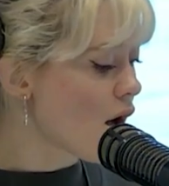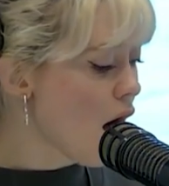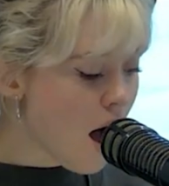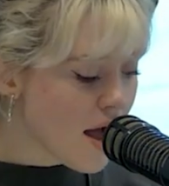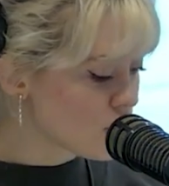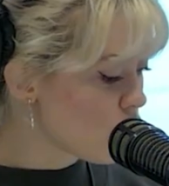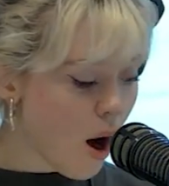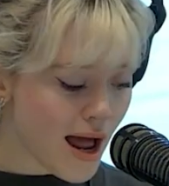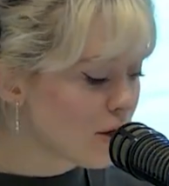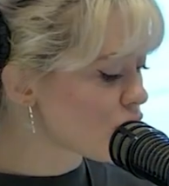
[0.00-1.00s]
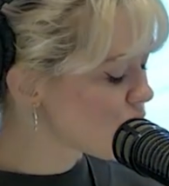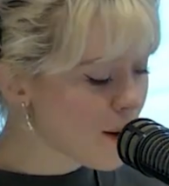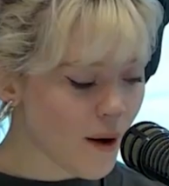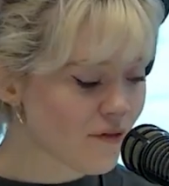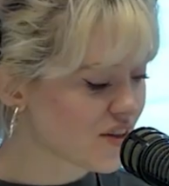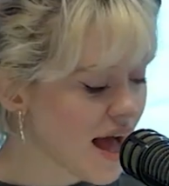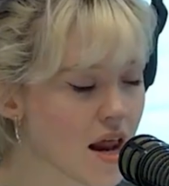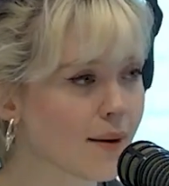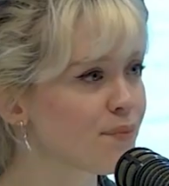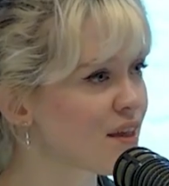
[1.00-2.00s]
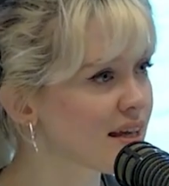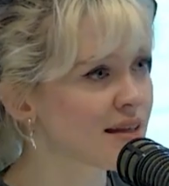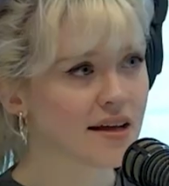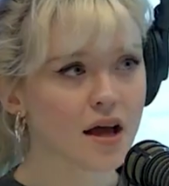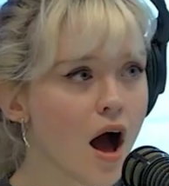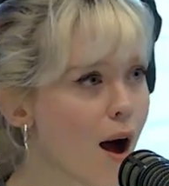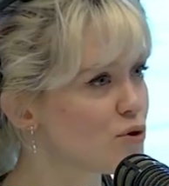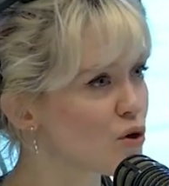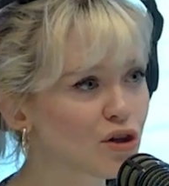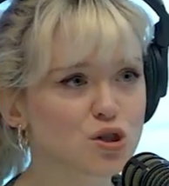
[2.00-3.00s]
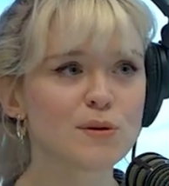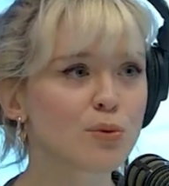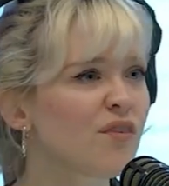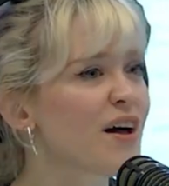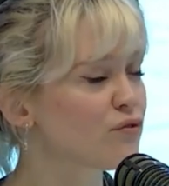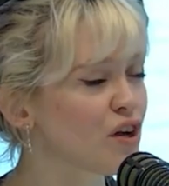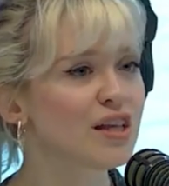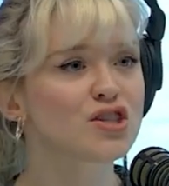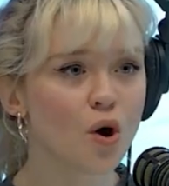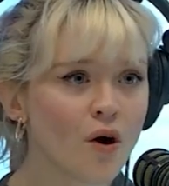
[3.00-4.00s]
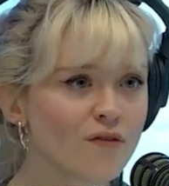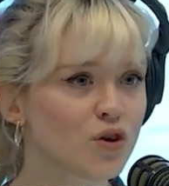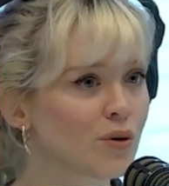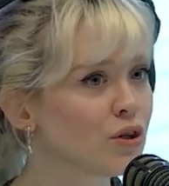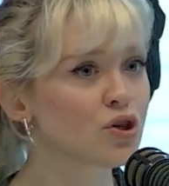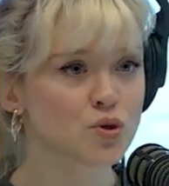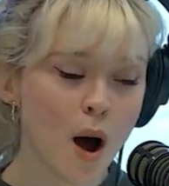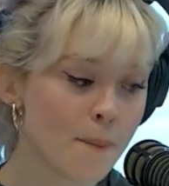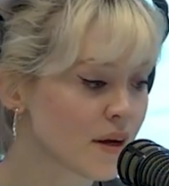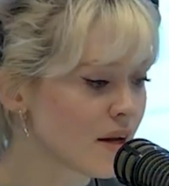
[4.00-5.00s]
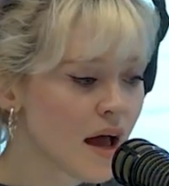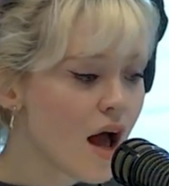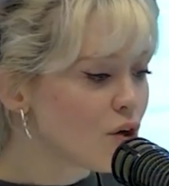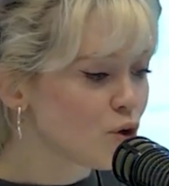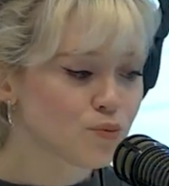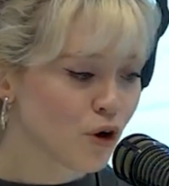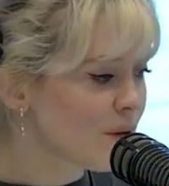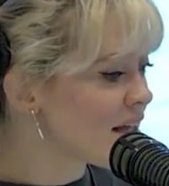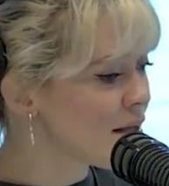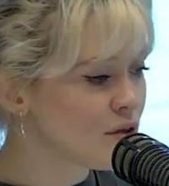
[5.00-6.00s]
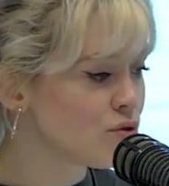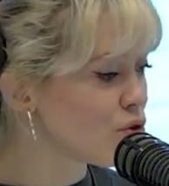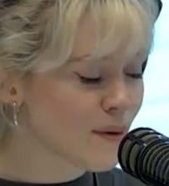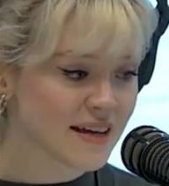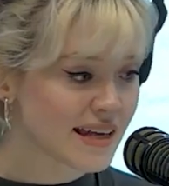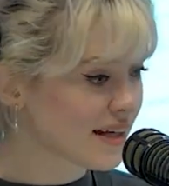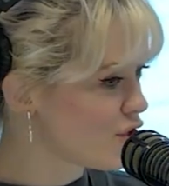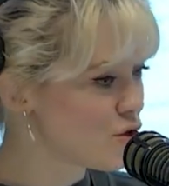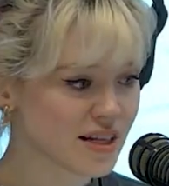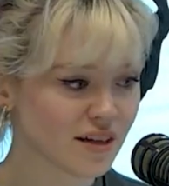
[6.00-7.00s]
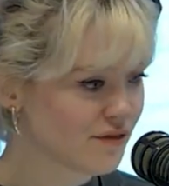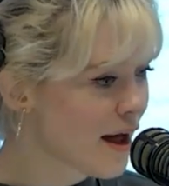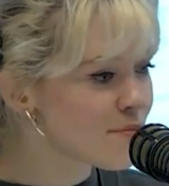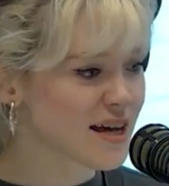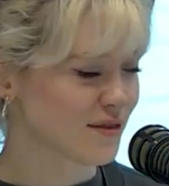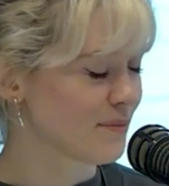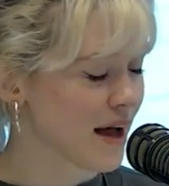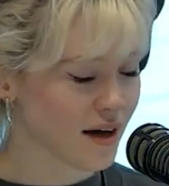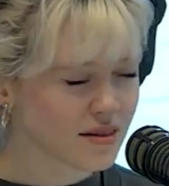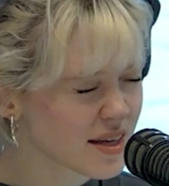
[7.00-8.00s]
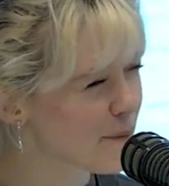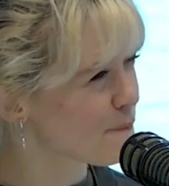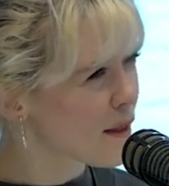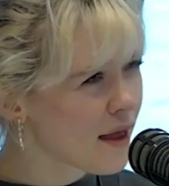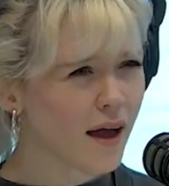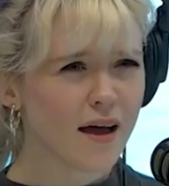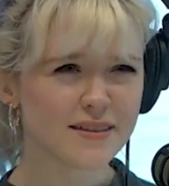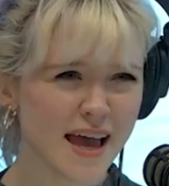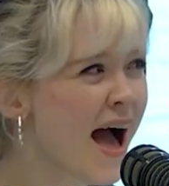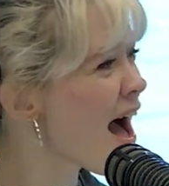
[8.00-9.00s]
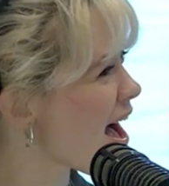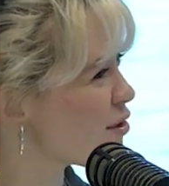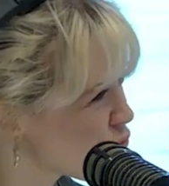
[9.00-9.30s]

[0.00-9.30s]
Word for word: I, you know, I looked you up after that, and I'm thinking like, I'm sure lots of people felt really sorry for you and looked you up, and you'll probably, you know, you might get like a New Zealand fan base from that. And I was like, yeah, you're